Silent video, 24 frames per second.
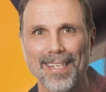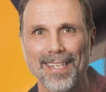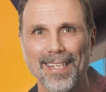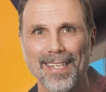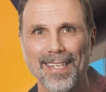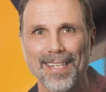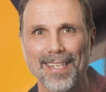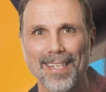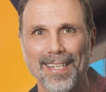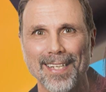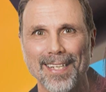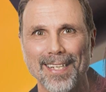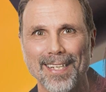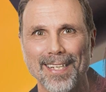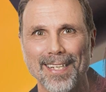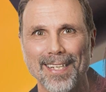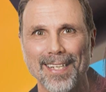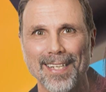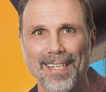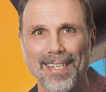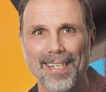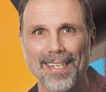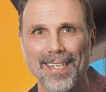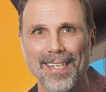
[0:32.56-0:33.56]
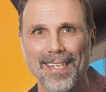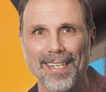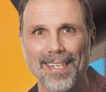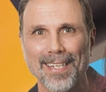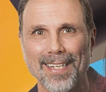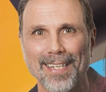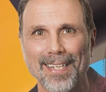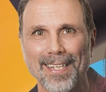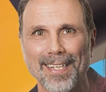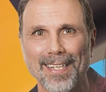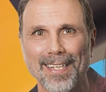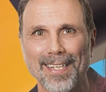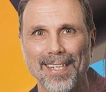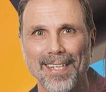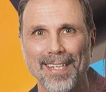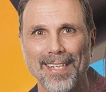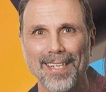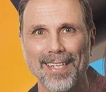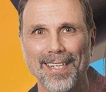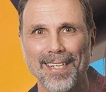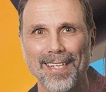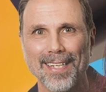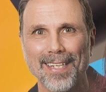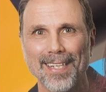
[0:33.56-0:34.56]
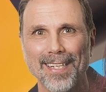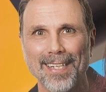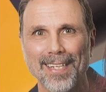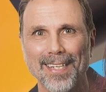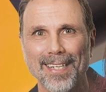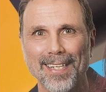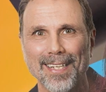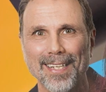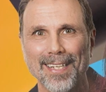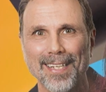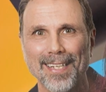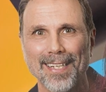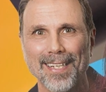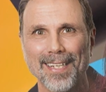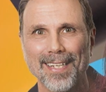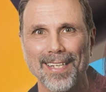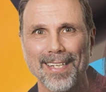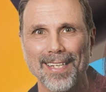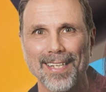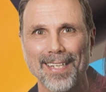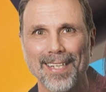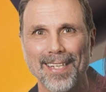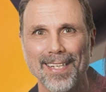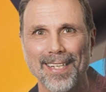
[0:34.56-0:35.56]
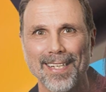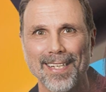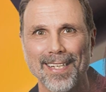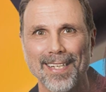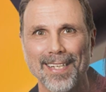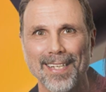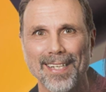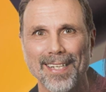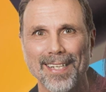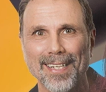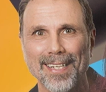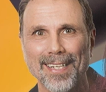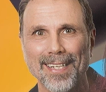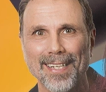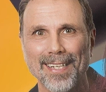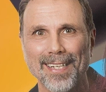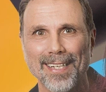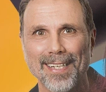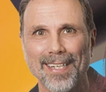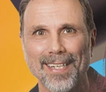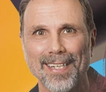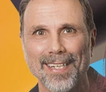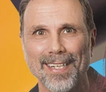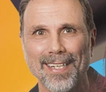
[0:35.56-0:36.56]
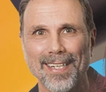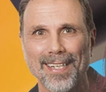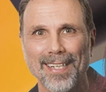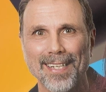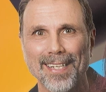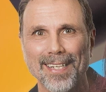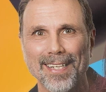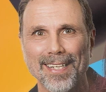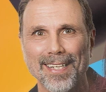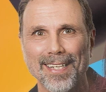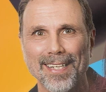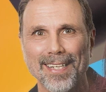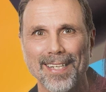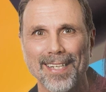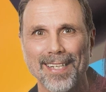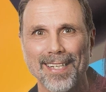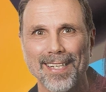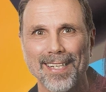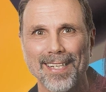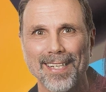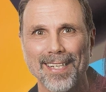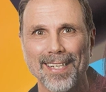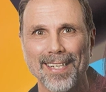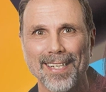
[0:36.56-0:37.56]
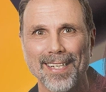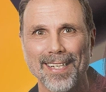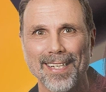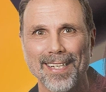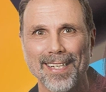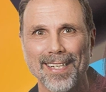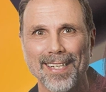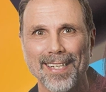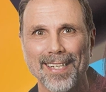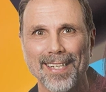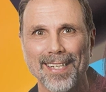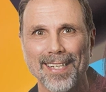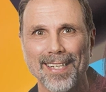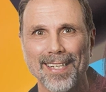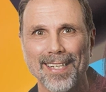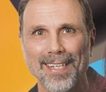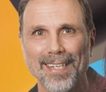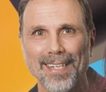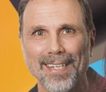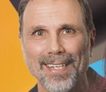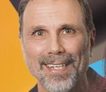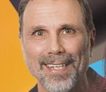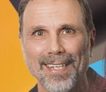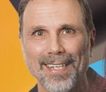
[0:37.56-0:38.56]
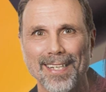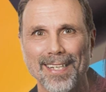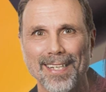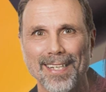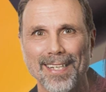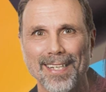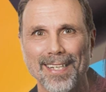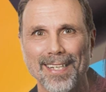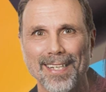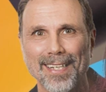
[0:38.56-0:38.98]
This person isn't speaking.